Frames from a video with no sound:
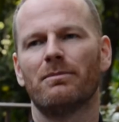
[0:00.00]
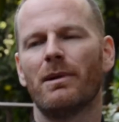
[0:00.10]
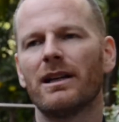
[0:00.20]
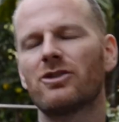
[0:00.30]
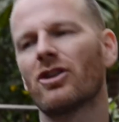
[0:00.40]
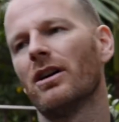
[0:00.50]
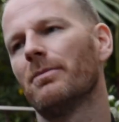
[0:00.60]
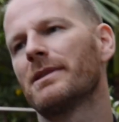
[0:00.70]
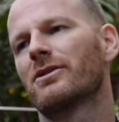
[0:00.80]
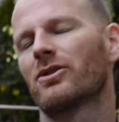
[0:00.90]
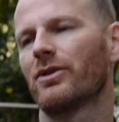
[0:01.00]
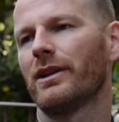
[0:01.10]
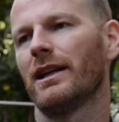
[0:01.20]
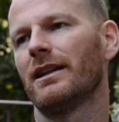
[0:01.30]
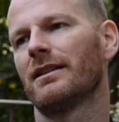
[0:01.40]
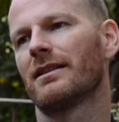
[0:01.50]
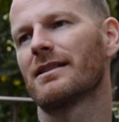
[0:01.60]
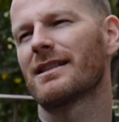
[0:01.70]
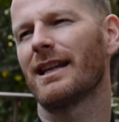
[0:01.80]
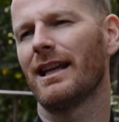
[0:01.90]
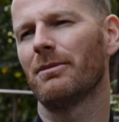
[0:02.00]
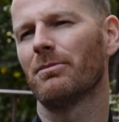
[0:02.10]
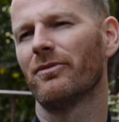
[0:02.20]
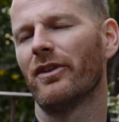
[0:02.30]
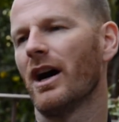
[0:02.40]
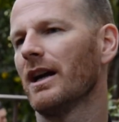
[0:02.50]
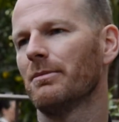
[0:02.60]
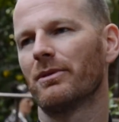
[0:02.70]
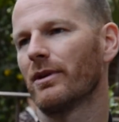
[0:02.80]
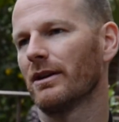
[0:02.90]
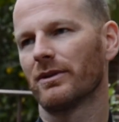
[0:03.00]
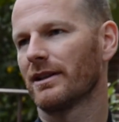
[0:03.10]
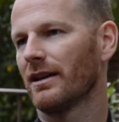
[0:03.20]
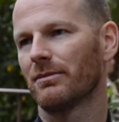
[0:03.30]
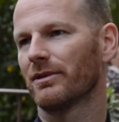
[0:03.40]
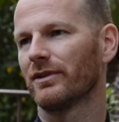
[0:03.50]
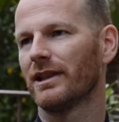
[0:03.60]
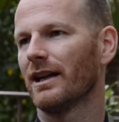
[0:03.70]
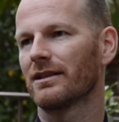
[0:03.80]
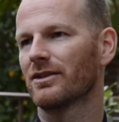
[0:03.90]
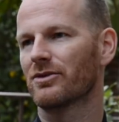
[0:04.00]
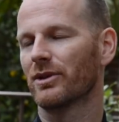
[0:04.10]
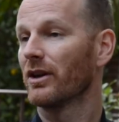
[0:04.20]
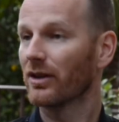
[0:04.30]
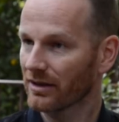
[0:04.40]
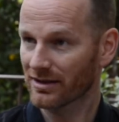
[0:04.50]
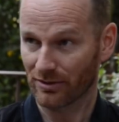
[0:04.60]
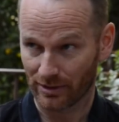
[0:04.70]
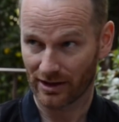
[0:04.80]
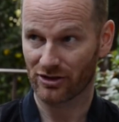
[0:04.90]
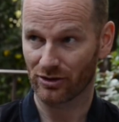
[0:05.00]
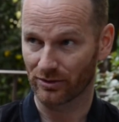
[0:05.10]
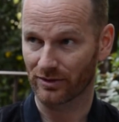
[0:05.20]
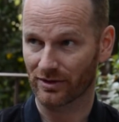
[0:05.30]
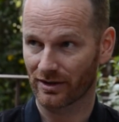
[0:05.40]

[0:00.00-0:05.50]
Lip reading: My job is to create the same vibe around the camera for the actors, regardless of where I shoot,